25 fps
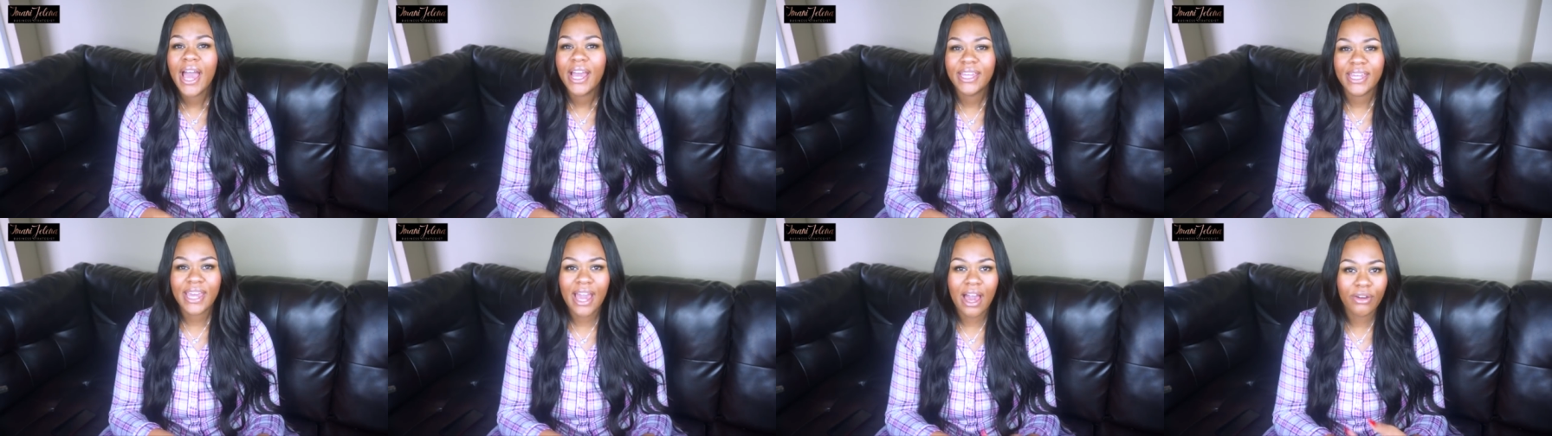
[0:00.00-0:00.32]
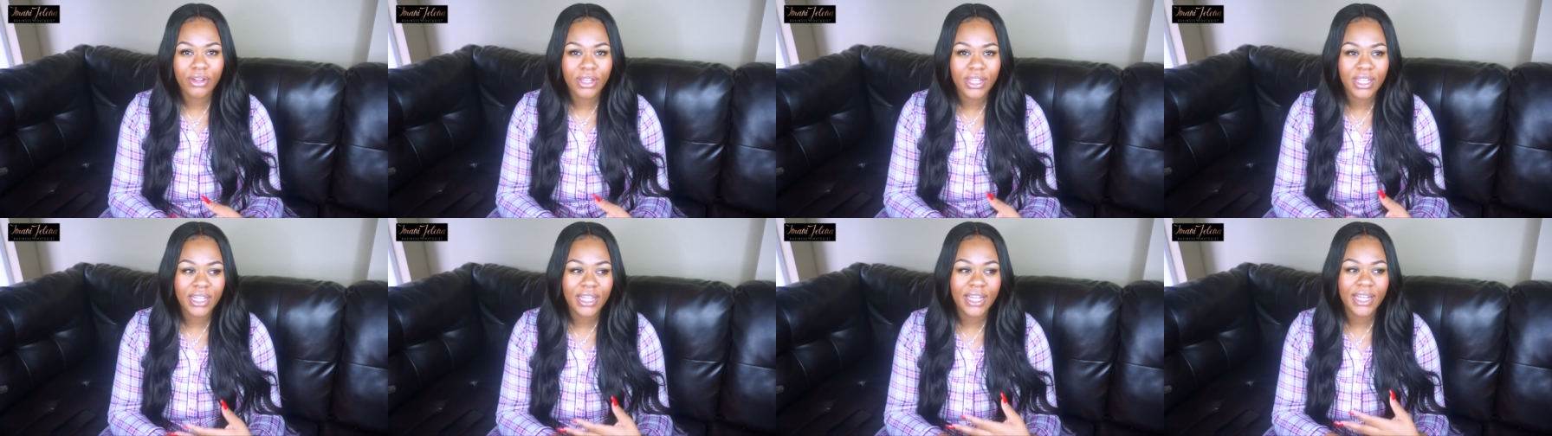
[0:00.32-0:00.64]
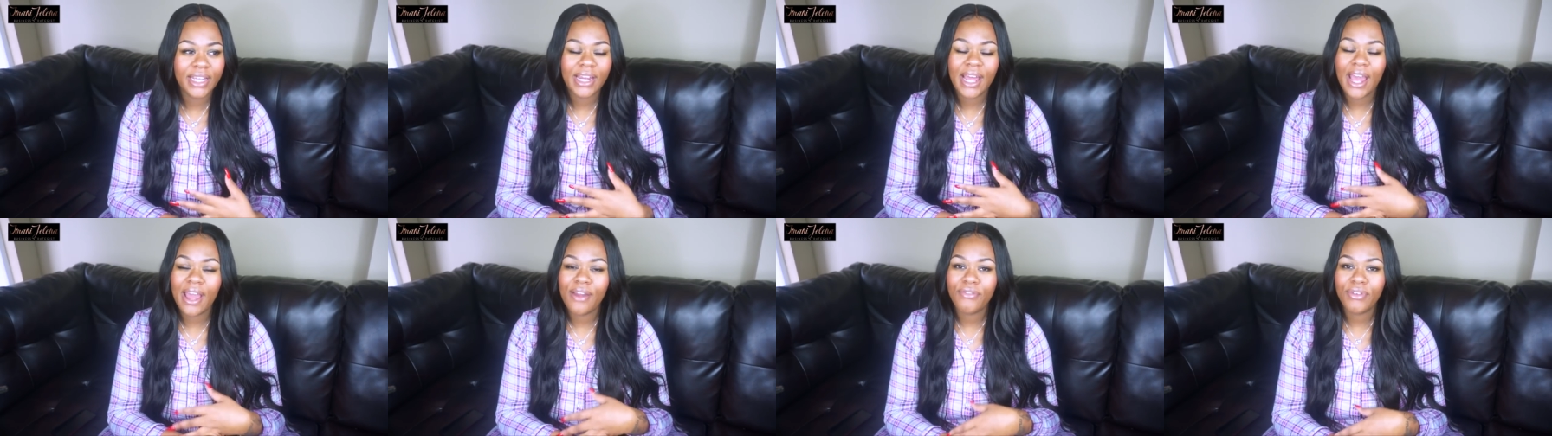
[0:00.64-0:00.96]

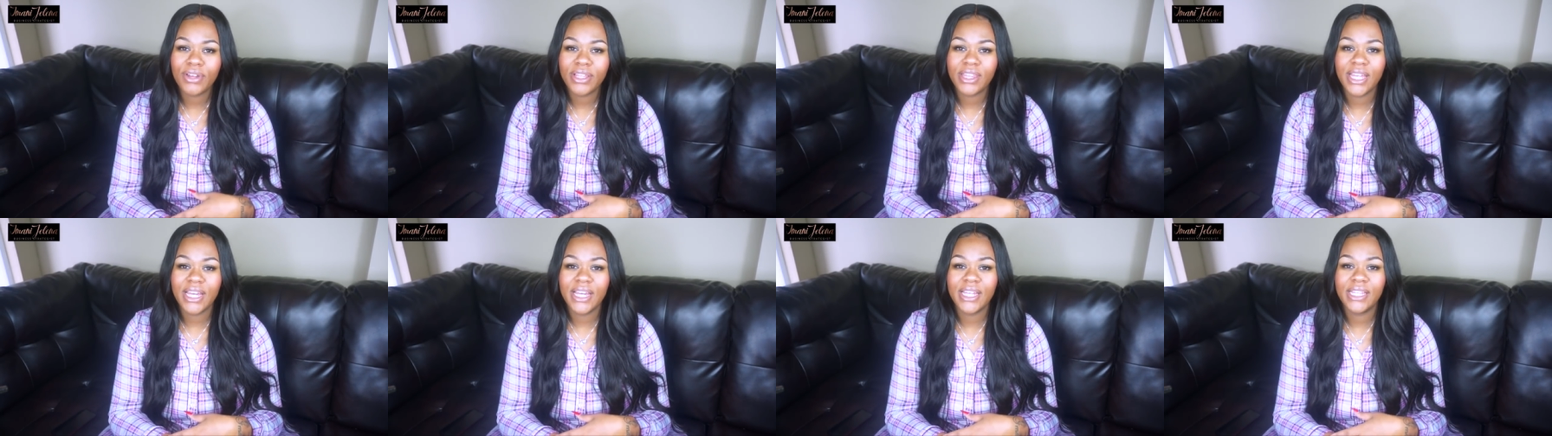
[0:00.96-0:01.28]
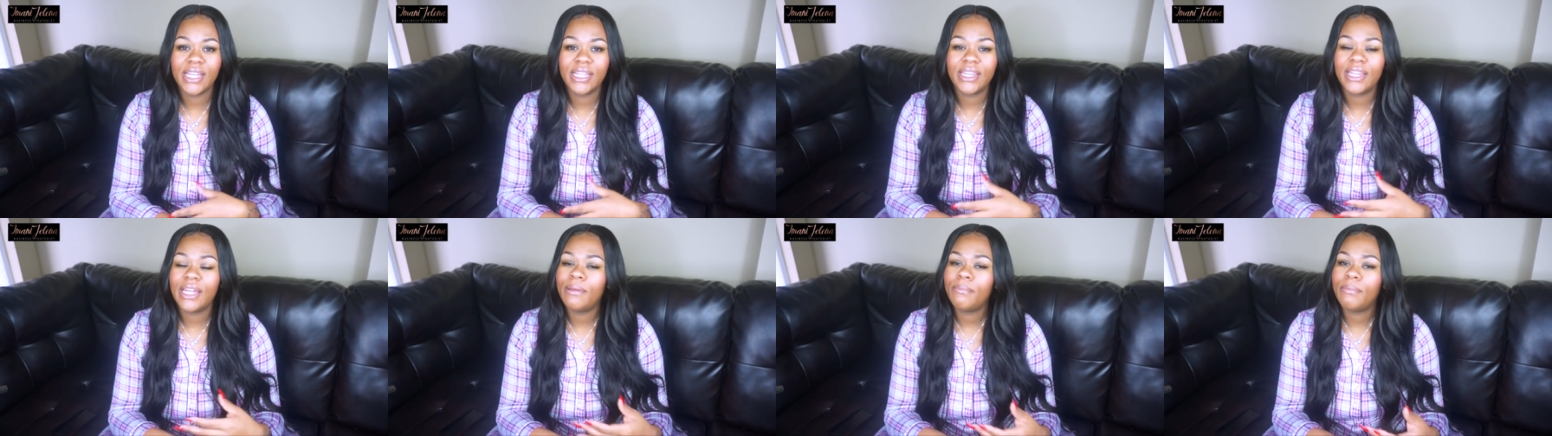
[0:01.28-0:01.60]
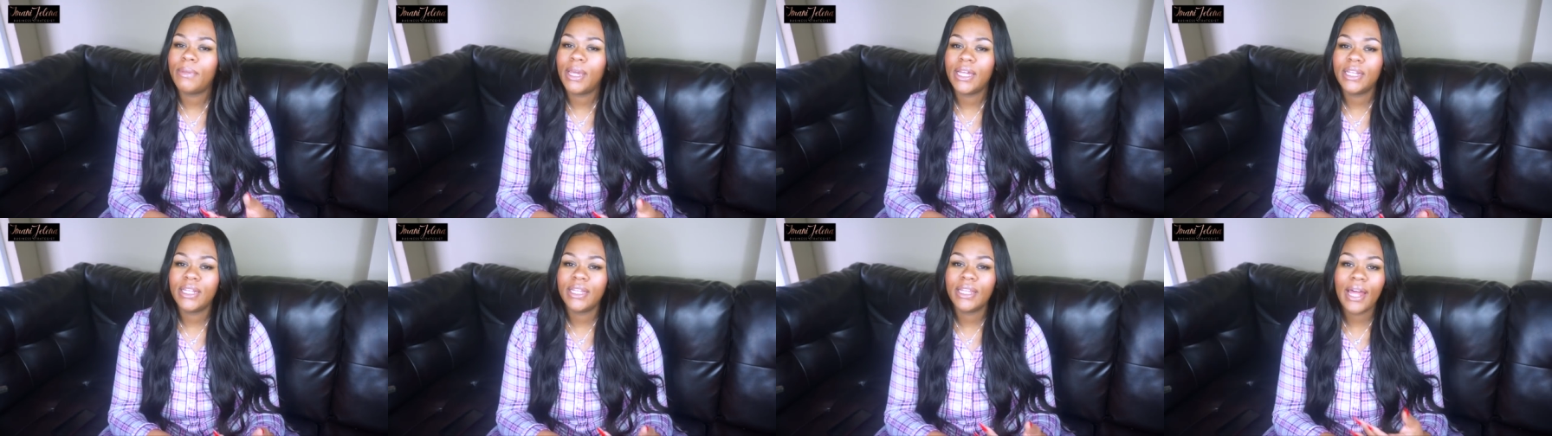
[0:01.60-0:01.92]
calculate everything that they
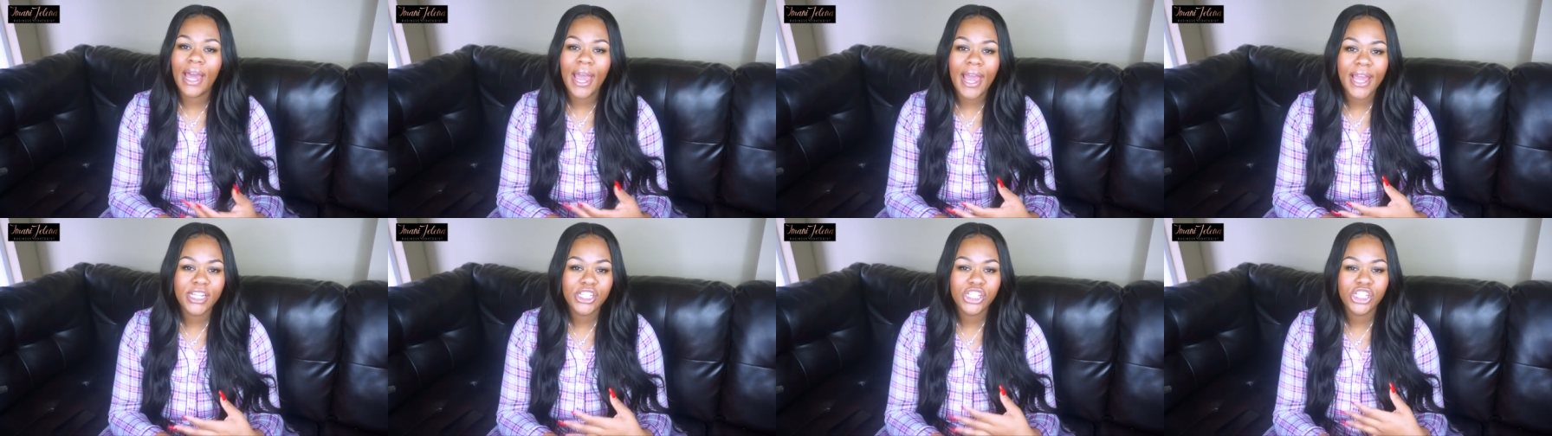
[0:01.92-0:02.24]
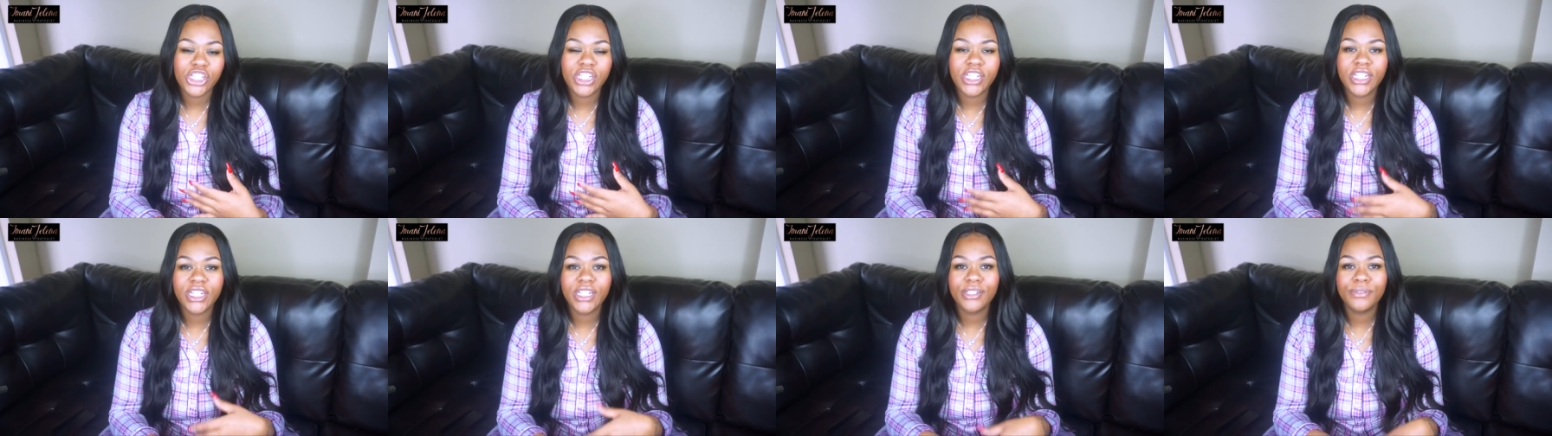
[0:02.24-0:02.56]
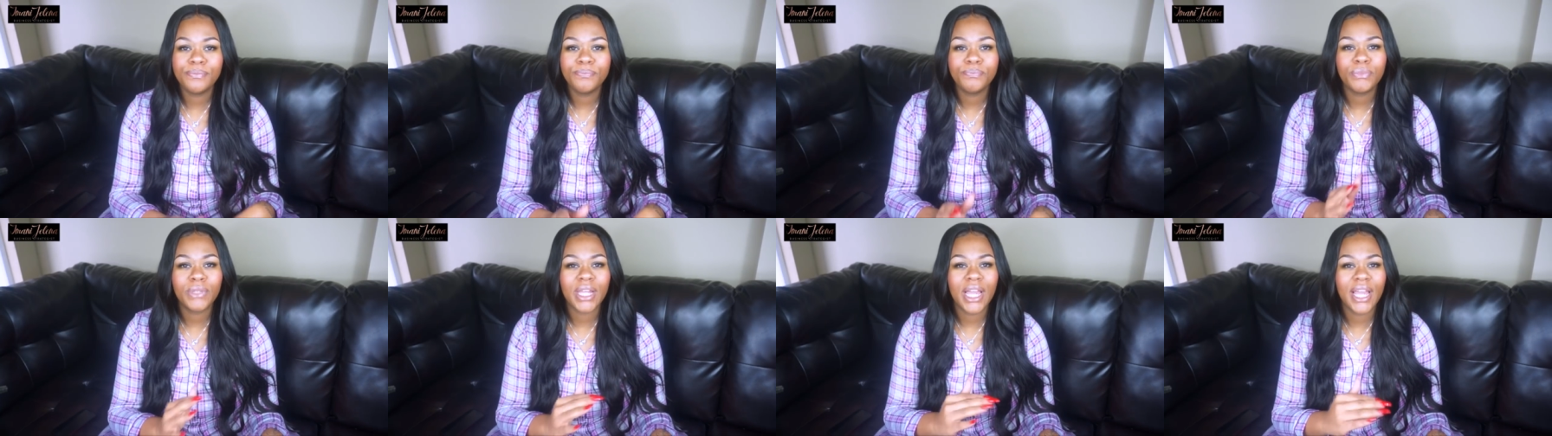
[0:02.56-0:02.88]
made last
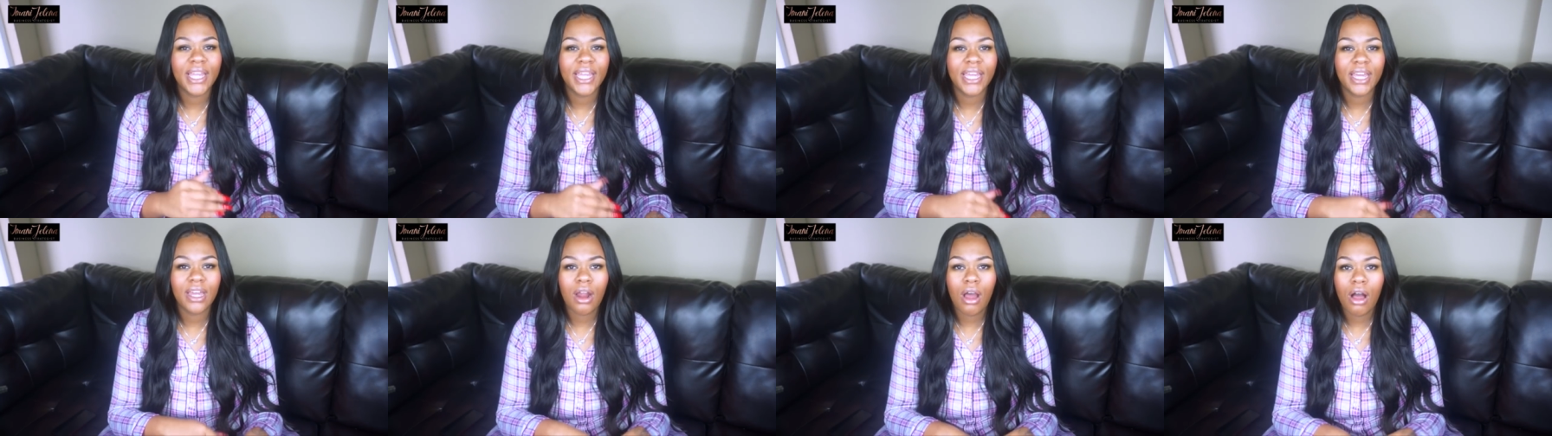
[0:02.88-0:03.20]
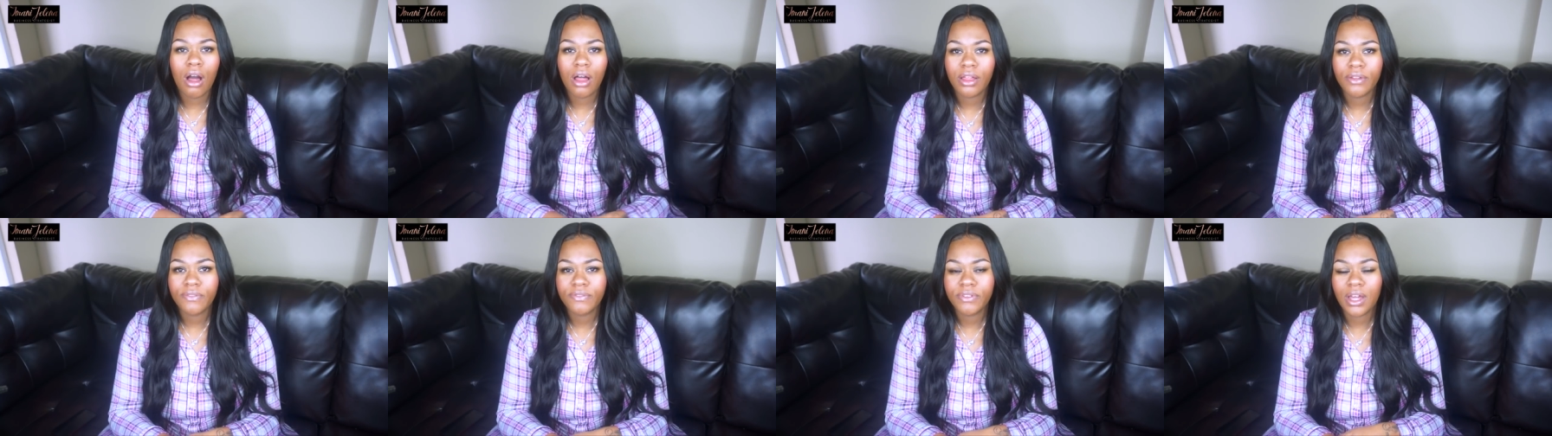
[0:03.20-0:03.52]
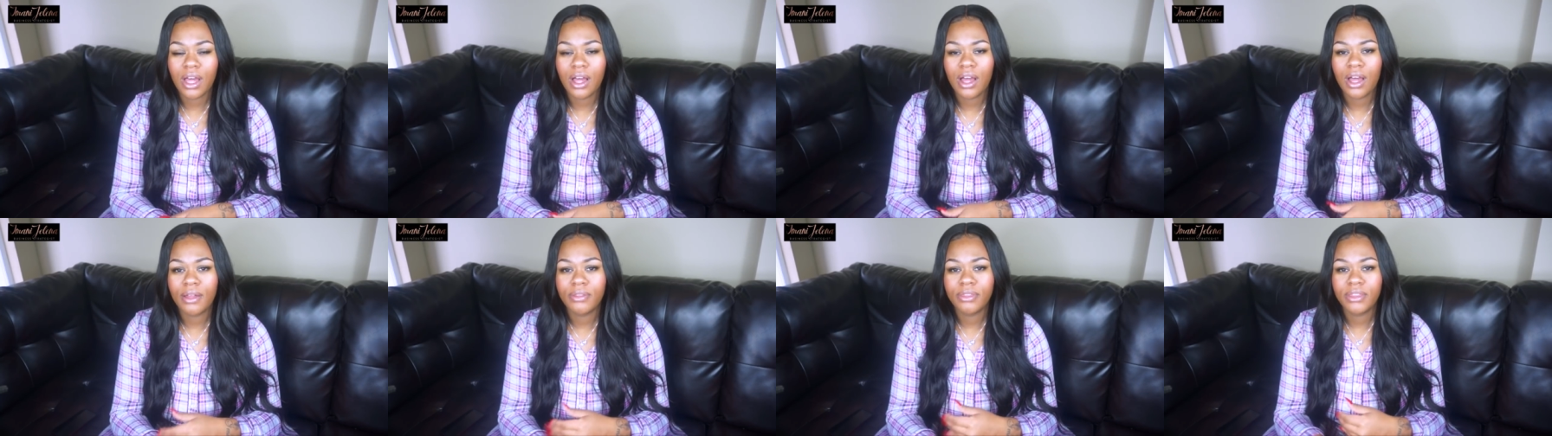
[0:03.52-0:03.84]
year and get all of
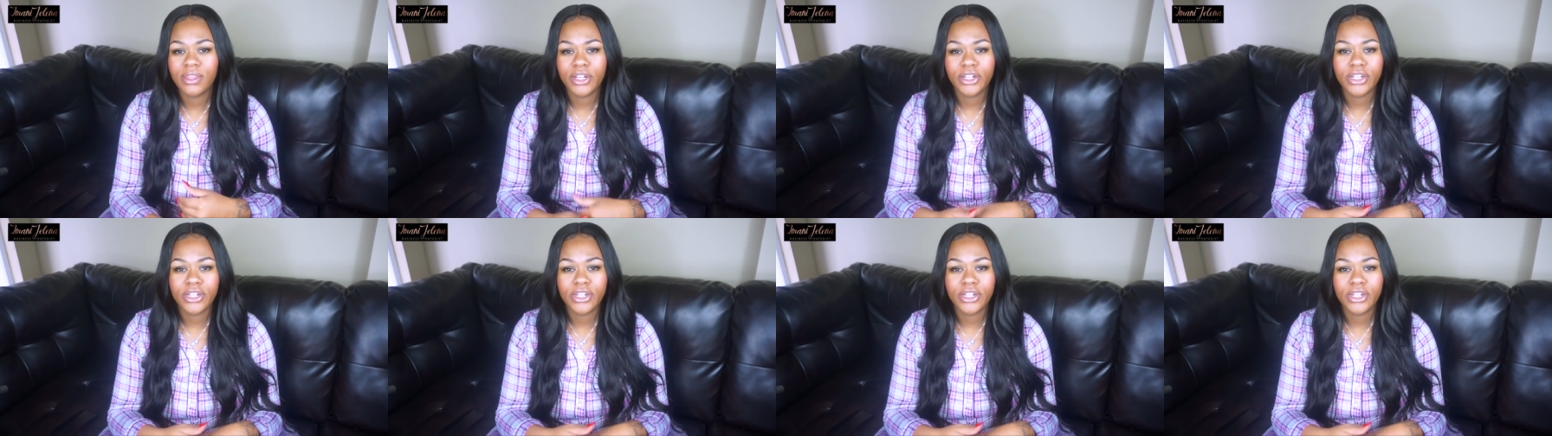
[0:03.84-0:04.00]
um,